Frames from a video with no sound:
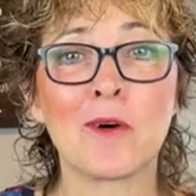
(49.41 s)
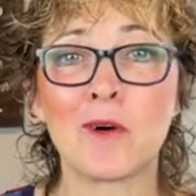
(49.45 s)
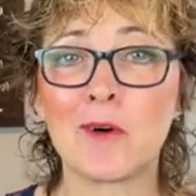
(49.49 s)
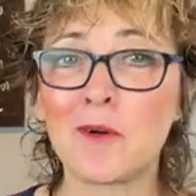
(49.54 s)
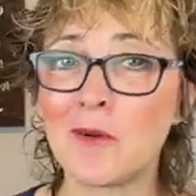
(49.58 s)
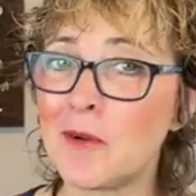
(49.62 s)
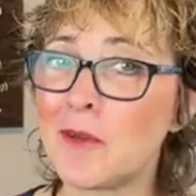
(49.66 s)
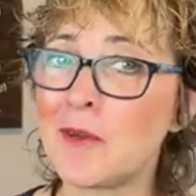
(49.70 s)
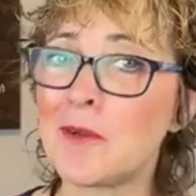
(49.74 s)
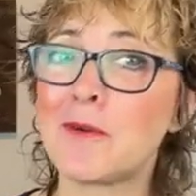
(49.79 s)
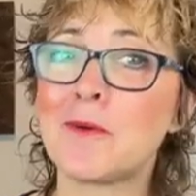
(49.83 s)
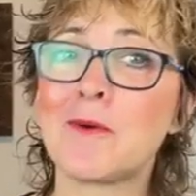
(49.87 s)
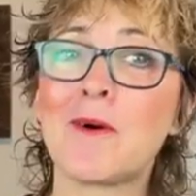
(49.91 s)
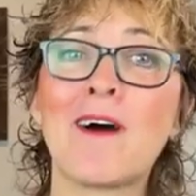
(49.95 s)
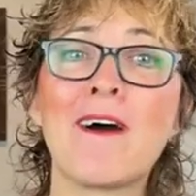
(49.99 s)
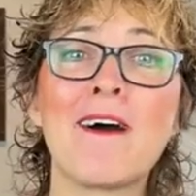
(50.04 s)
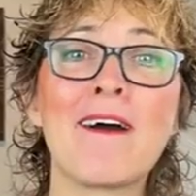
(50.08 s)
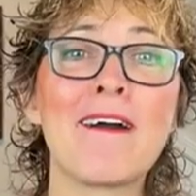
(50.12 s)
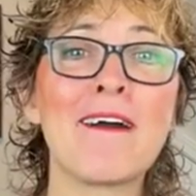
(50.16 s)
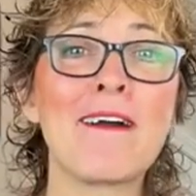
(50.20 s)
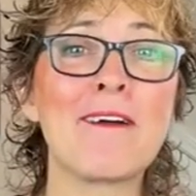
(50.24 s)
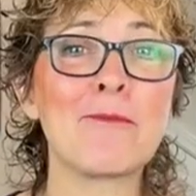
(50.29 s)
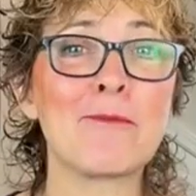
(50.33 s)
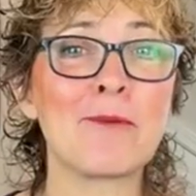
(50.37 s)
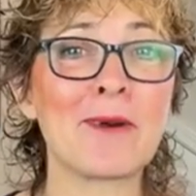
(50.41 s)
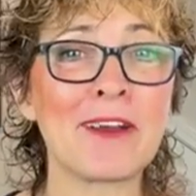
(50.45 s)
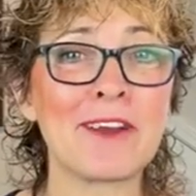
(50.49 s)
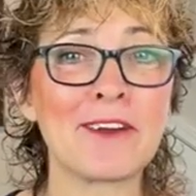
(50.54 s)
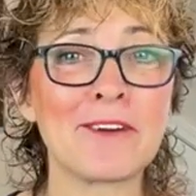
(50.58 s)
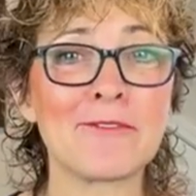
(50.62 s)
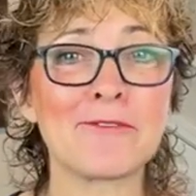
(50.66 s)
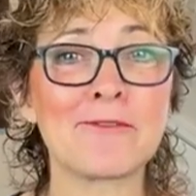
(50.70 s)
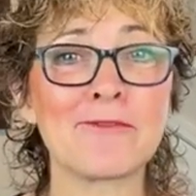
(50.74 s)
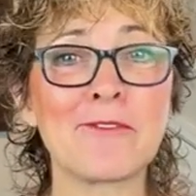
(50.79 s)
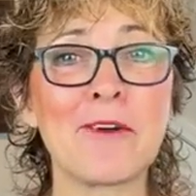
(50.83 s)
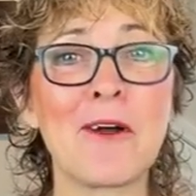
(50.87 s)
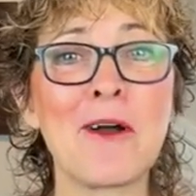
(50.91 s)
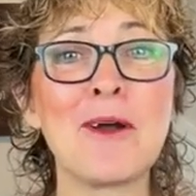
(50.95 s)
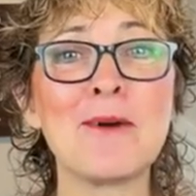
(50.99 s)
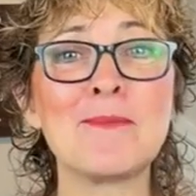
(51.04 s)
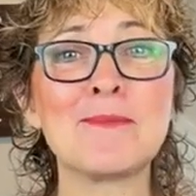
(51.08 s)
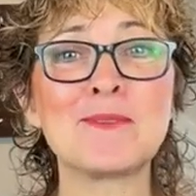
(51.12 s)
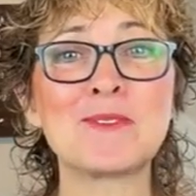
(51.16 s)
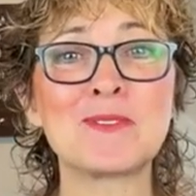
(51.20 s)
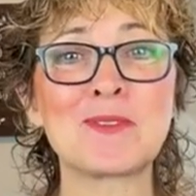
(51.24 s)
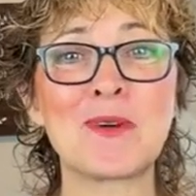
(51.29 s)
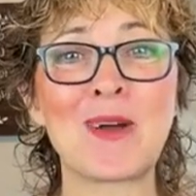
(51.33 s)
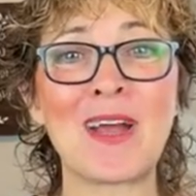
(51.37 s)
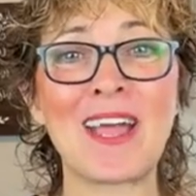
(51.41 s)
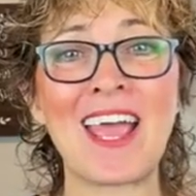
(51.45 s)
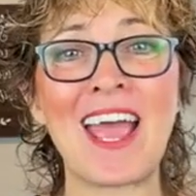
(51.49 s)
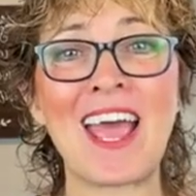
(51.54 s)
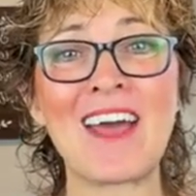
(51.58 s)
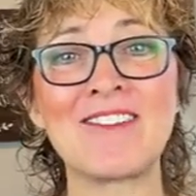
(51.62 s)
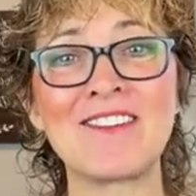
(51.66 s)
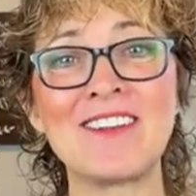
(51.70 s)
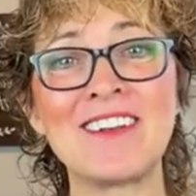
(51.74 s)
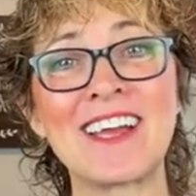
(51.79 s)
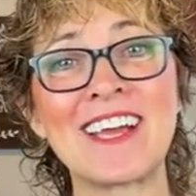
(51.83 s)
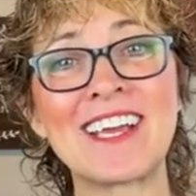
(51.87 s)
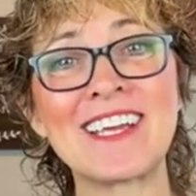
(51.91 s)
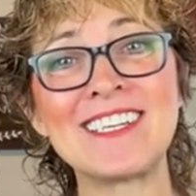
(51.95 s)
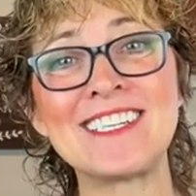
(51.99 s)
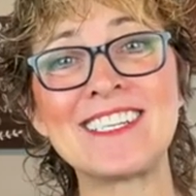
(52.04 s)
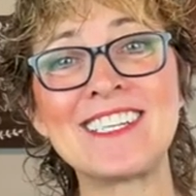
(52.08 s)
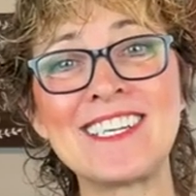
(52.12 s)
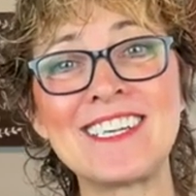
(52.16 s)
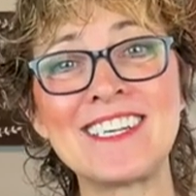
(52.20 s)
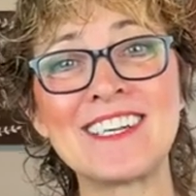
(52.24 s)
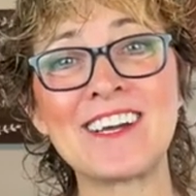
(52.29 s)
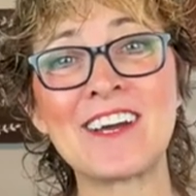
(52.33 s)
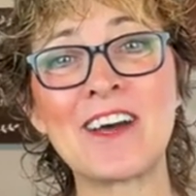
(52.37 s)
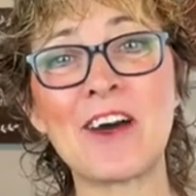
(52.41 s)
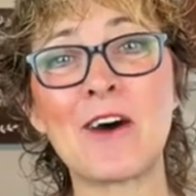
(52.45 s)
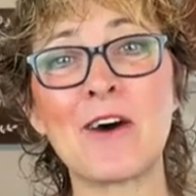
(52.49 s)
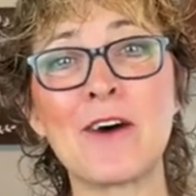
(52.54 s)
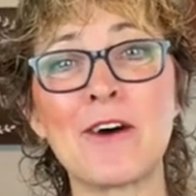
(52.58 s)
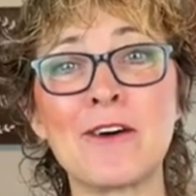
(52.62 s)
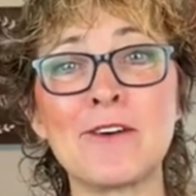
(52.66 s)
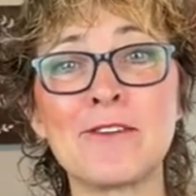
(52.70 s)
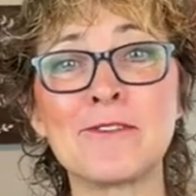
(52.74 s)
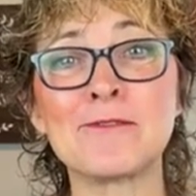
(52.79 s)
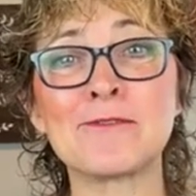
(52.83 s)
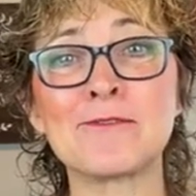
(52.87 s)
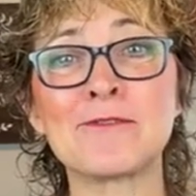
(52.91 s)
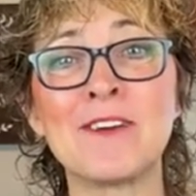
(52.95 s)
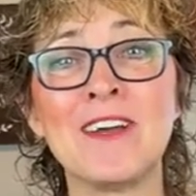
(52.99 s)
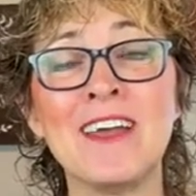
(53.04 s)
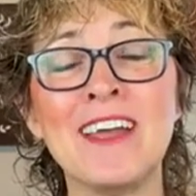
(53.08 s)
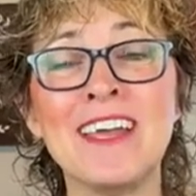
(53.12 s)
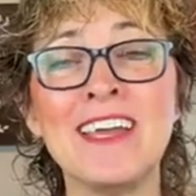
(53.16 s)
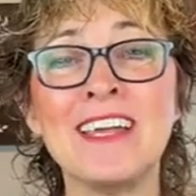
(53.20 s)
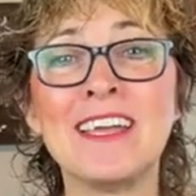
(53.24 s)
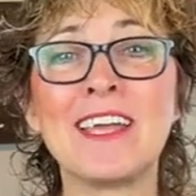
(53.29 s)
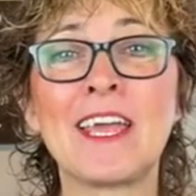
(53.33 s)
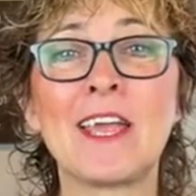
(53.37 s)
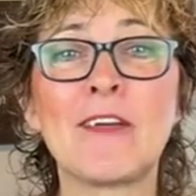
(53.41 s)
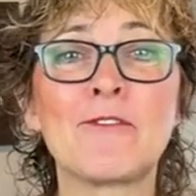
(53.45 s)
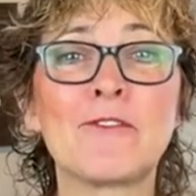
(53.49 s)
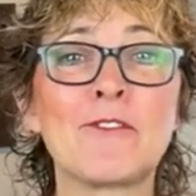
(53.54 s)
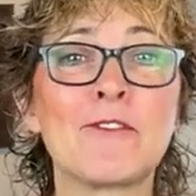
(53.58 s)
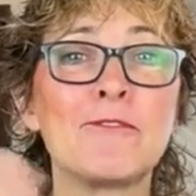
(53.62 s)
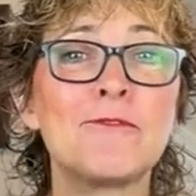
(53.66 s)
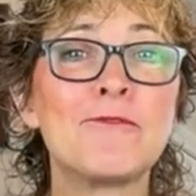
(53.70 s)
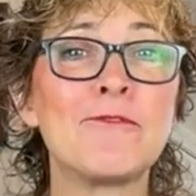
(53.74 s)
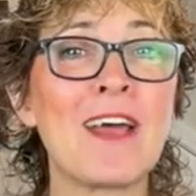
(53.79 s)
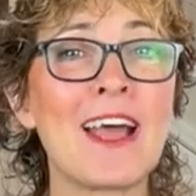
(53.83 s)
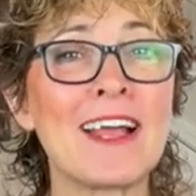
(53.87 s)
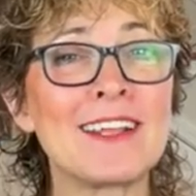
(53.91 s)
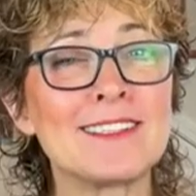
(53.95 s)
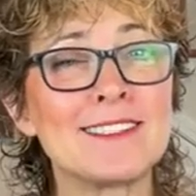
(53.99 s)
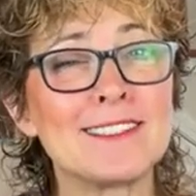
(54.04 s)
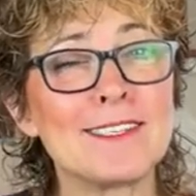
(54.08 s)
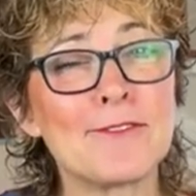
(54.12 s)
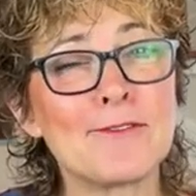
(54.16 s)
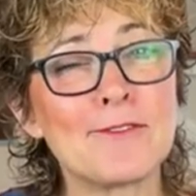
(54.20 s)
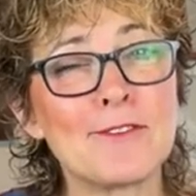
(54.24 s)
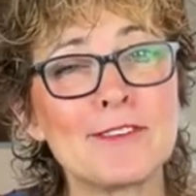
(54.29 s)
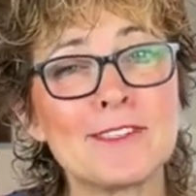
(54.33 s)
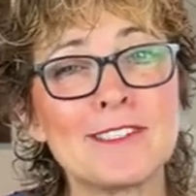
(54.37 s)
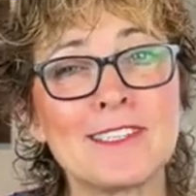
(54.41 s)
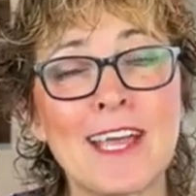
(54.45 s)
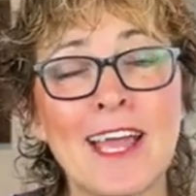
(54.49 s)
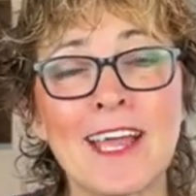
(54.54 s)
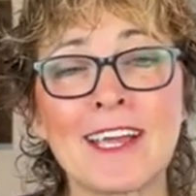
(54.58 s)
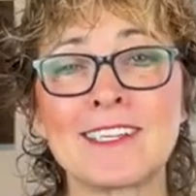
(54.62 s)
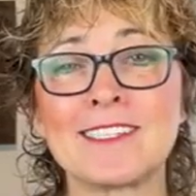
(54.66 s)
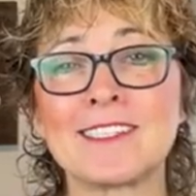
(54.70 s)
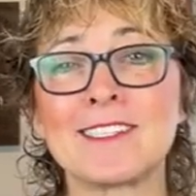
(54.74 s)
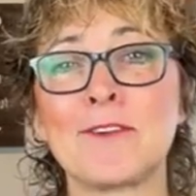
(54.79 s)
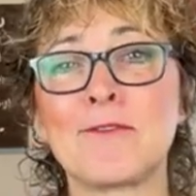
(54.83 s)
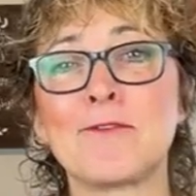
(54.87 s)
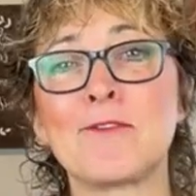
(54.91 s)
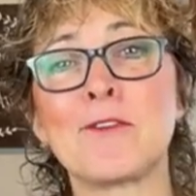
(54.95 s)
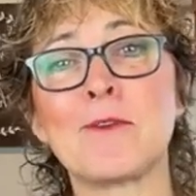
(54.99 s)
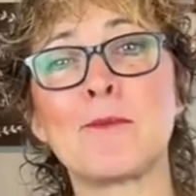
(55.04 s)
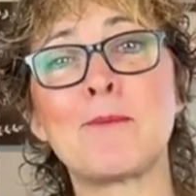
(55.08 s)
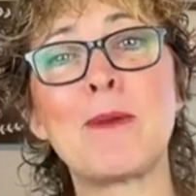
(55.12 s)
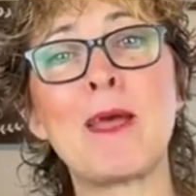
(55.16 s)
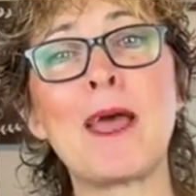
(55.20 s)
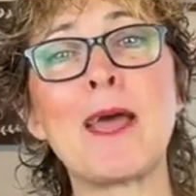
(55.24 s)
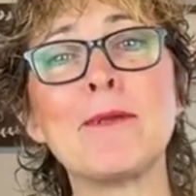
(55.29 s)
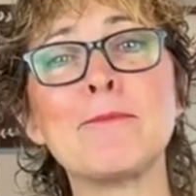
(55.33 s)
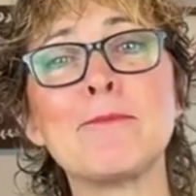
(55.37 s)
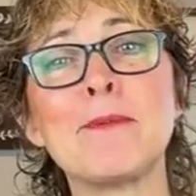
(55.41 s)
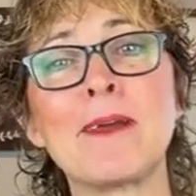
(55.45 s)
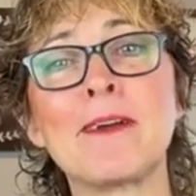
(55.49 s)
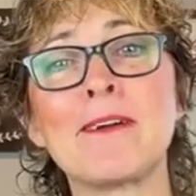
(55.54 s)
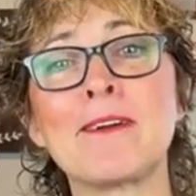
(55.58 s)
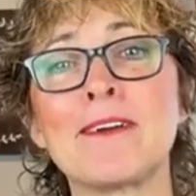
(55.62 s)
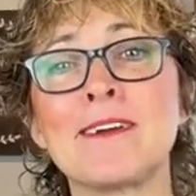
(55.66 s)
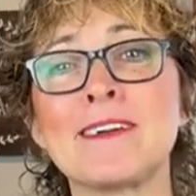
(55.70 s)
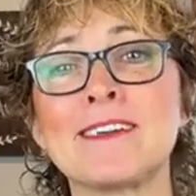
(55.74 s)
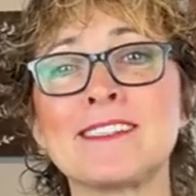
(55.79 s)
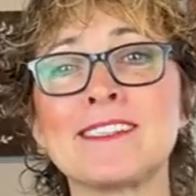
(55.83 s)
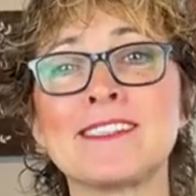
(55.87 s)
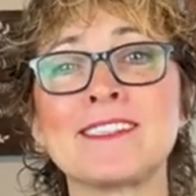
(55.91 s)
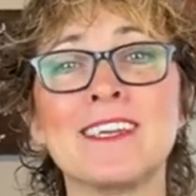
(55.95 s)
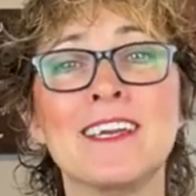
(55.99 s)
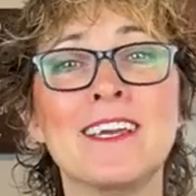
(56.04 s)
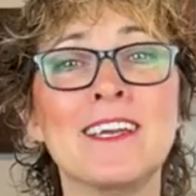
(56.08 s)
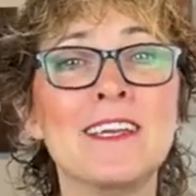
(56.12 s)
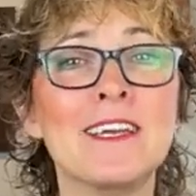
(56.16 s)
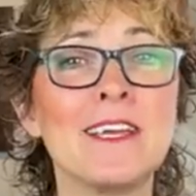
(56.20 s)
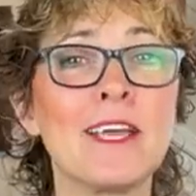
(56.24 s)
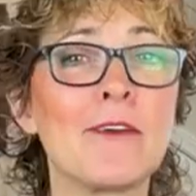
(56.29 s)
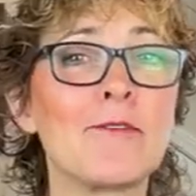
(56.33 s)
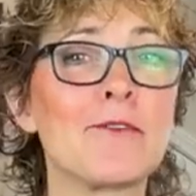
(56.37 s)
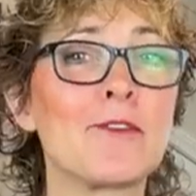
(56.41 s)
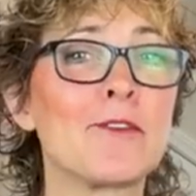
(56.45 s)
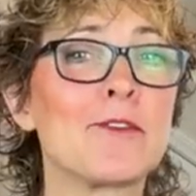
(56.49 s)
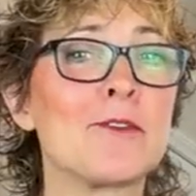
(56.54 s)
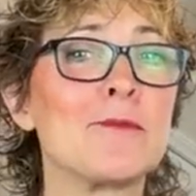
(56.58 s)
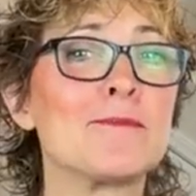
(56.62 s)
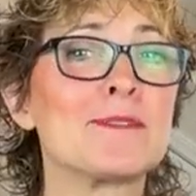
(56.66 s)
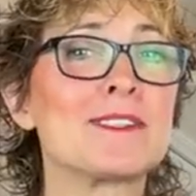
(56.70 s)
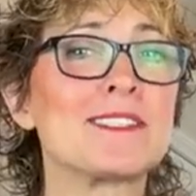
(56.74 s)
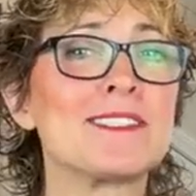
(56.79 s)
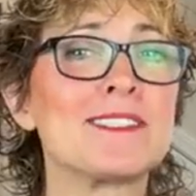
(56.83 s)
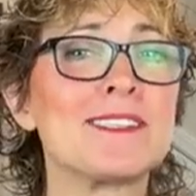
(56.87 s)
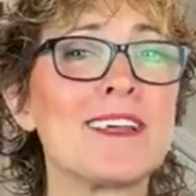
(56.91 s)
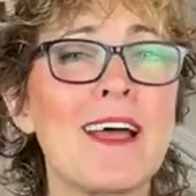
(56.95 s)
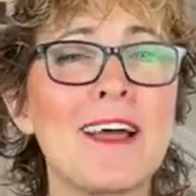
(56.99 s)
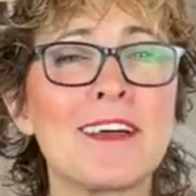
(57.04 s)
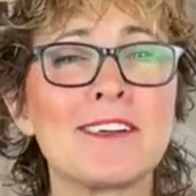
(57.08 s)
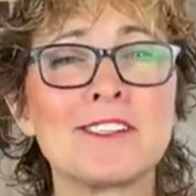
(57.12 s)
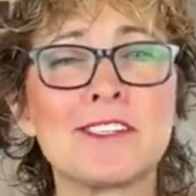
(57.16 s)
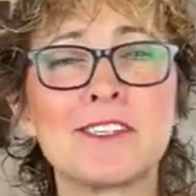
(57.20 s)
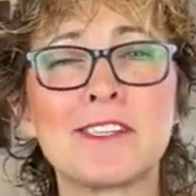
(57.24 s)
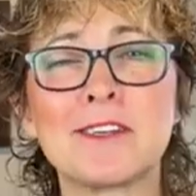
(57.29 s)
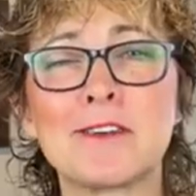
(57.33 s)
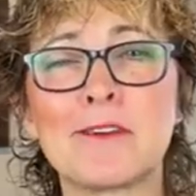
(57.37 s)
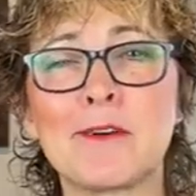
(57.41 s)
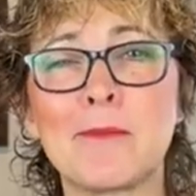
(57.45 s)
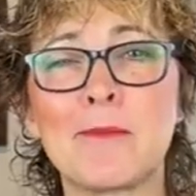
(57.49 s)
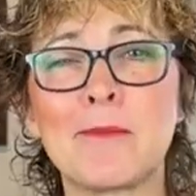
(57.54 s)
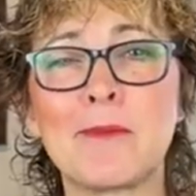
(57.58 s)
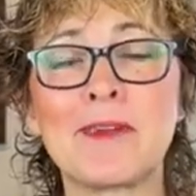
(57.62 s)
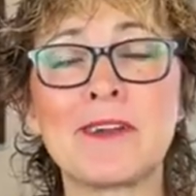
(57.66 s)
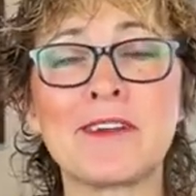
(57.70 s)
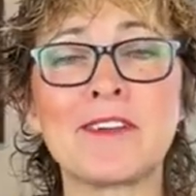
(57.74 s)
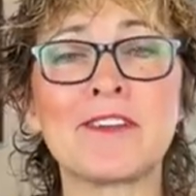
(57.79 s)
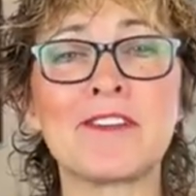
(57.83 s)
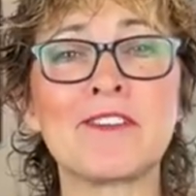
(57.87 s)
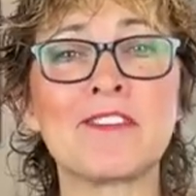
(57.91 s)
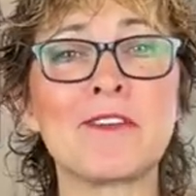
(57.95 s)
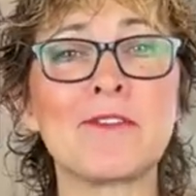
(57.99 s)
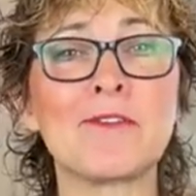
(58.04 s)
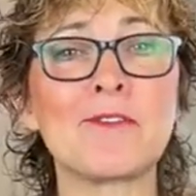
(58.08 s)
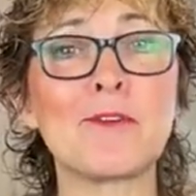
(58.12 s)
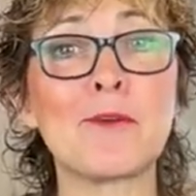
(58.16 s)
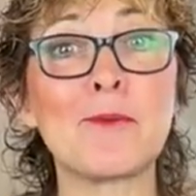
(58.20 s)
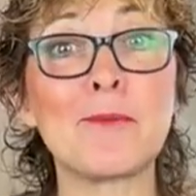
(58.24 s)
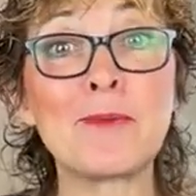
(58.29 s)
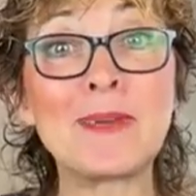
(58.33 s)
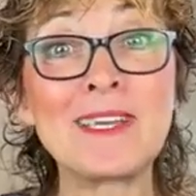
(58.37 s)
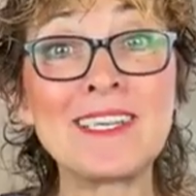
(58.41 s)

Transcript: who you are, where you're from, so I have an idea of if you're vets, if you're techs, if you're pet parents, if you're a massage therapist, if you're a